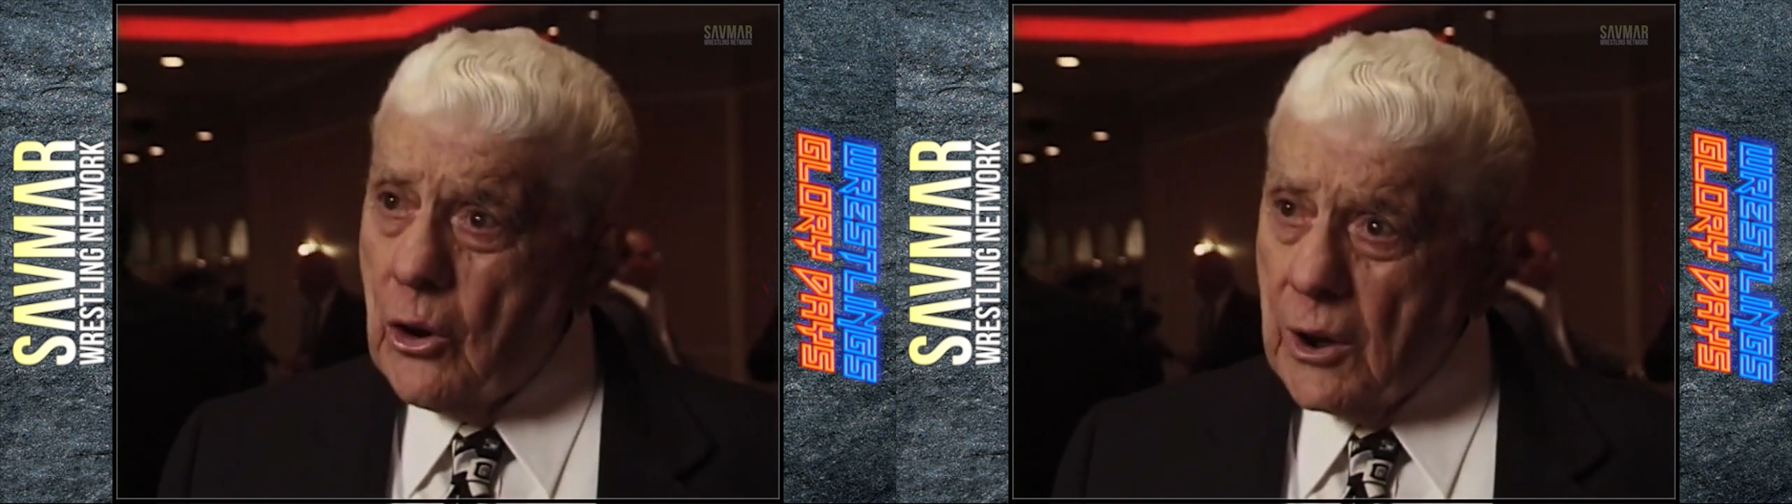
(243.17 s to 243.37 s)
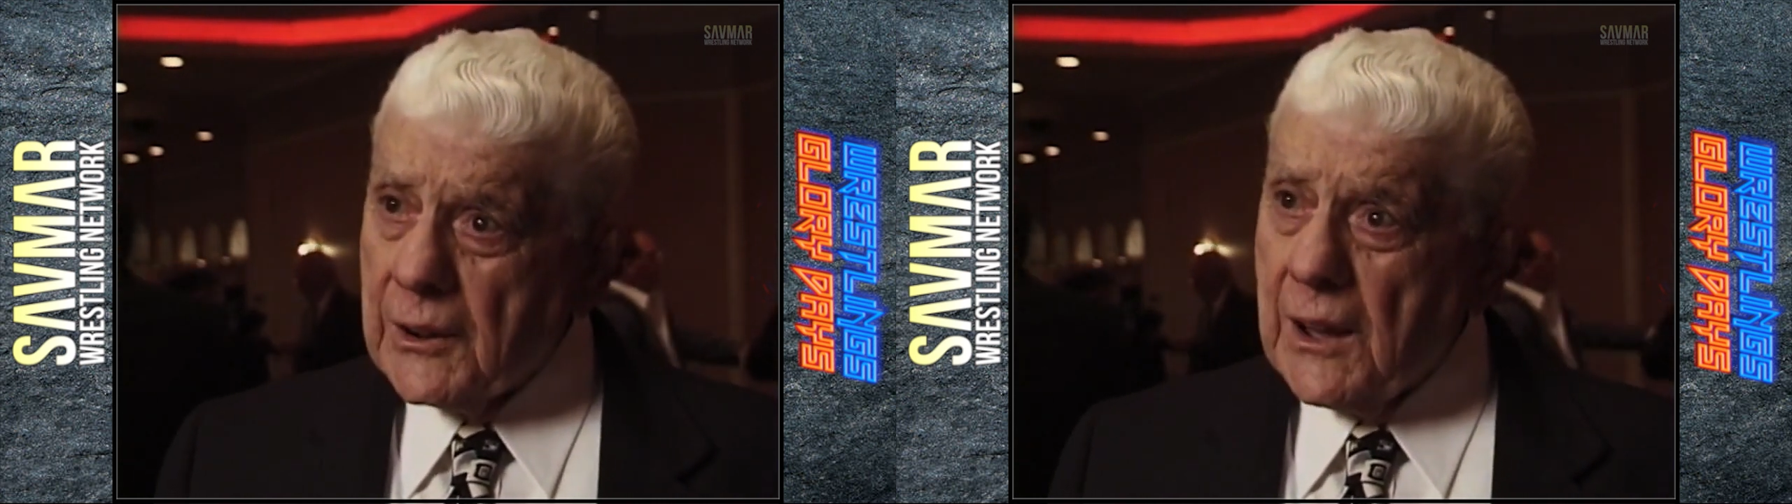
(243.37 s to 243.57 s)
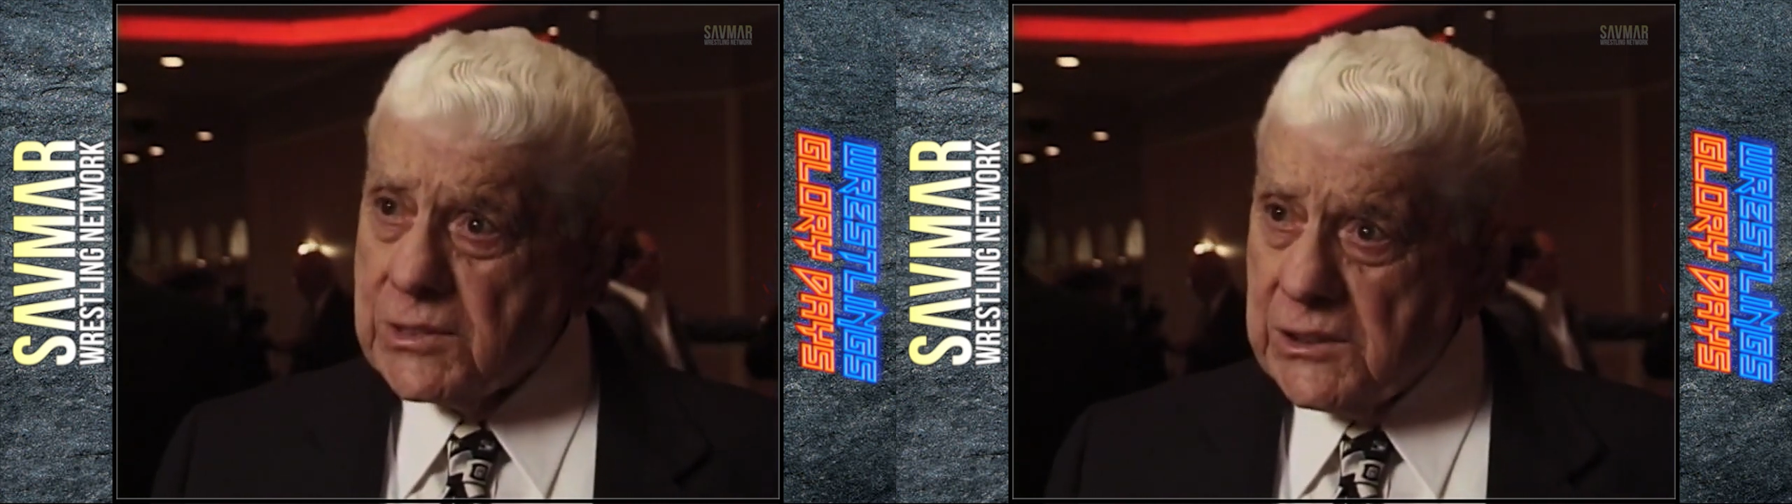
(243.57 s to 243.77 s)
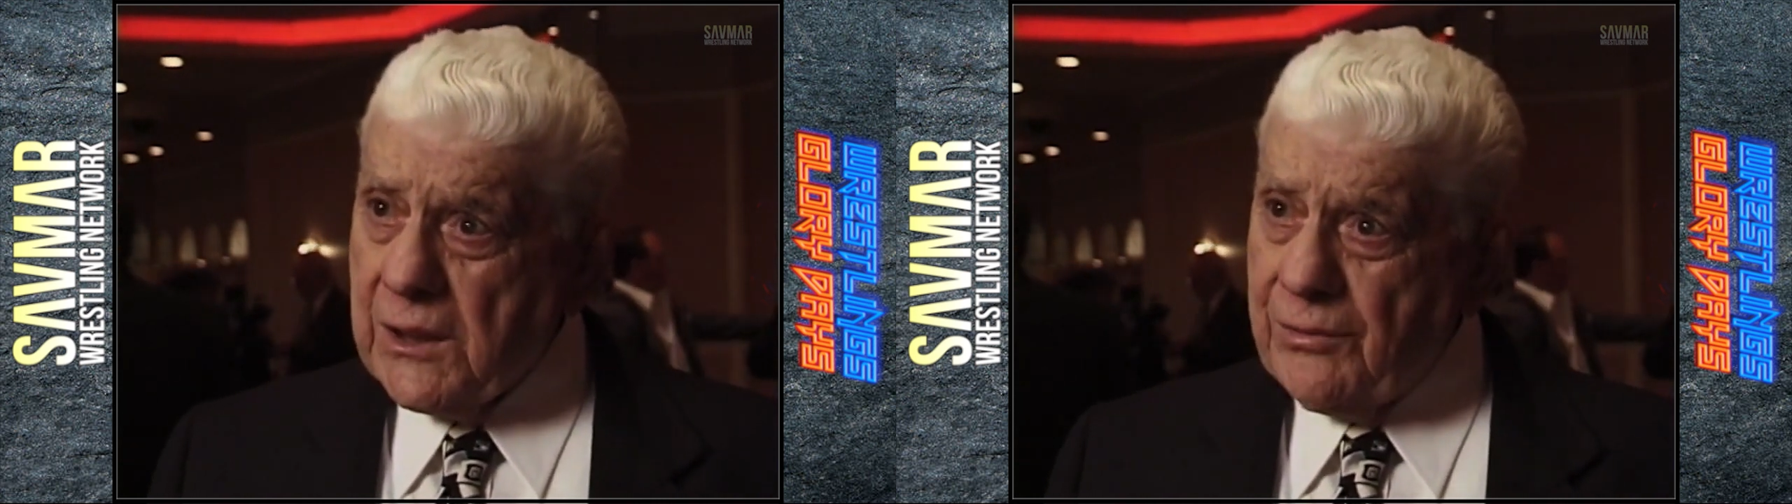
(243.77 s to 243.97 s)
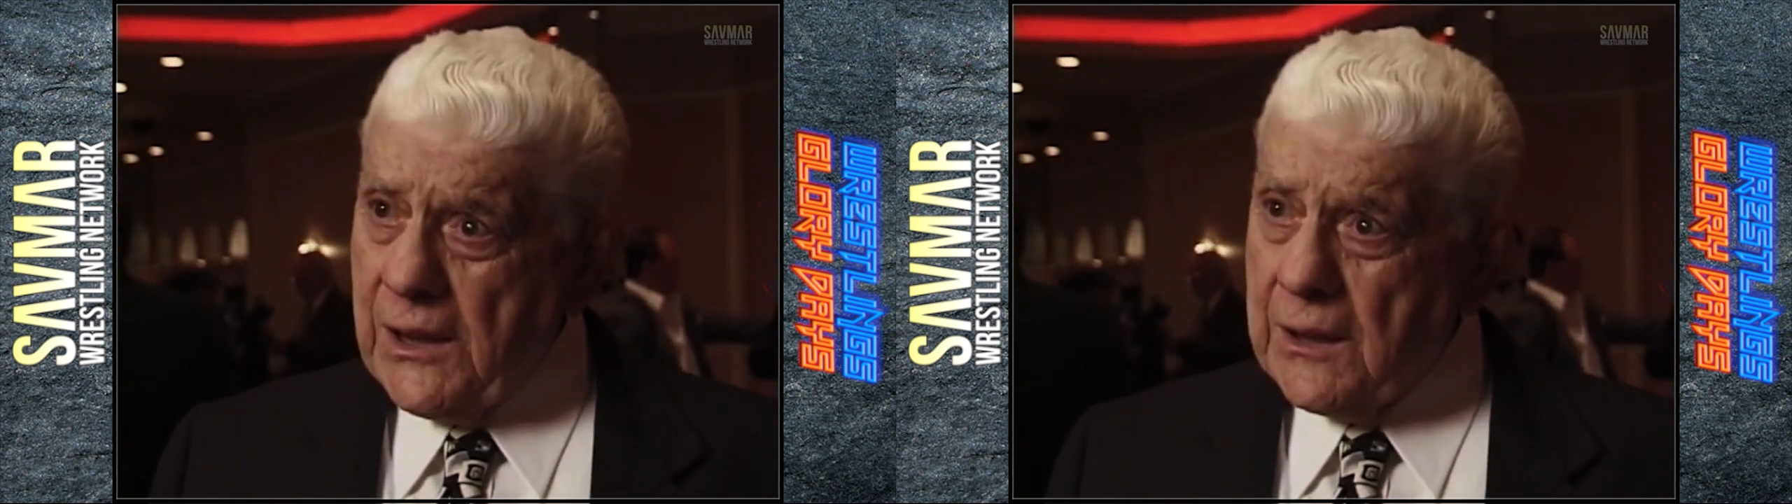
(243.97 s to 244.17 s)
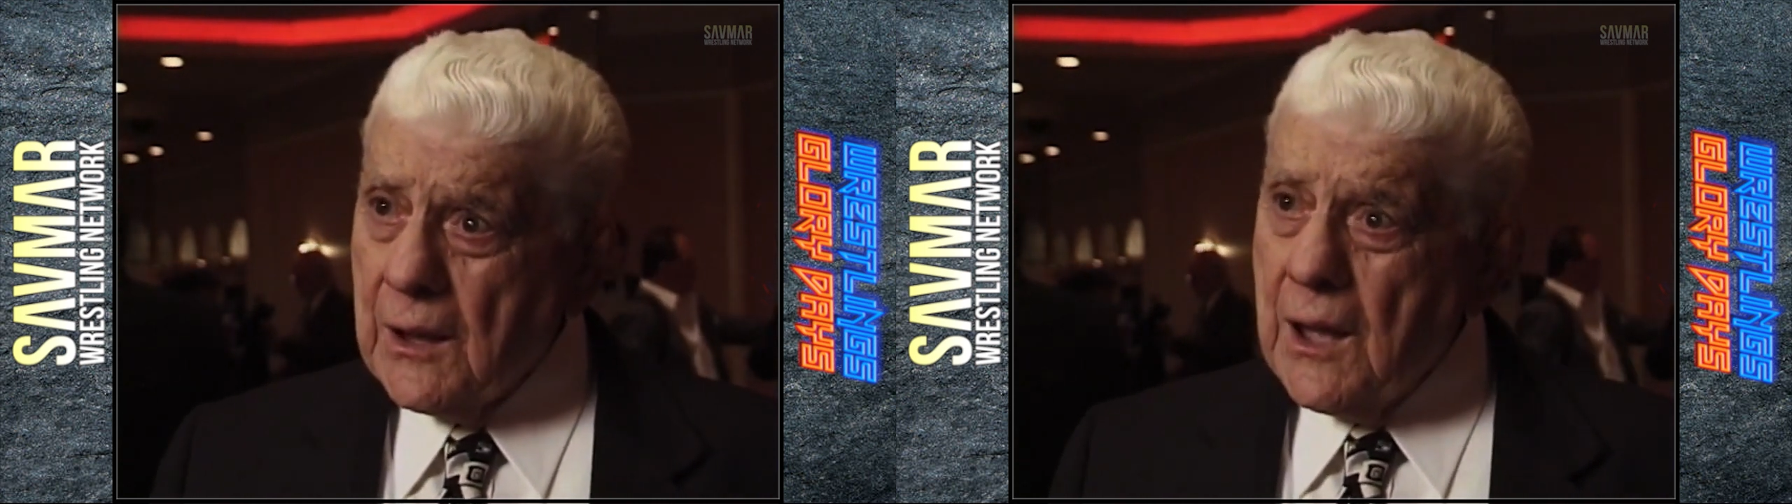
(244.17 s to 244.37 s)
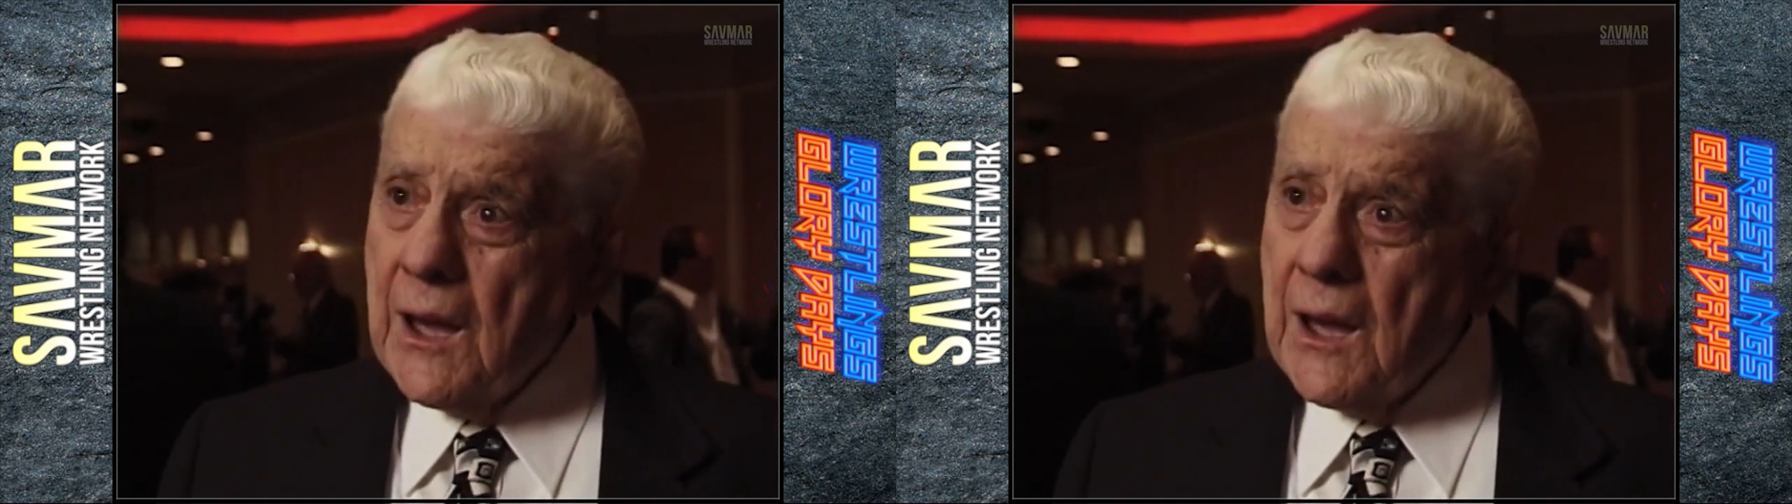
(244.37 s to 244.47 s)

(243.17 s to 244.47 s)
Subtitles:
York on TV,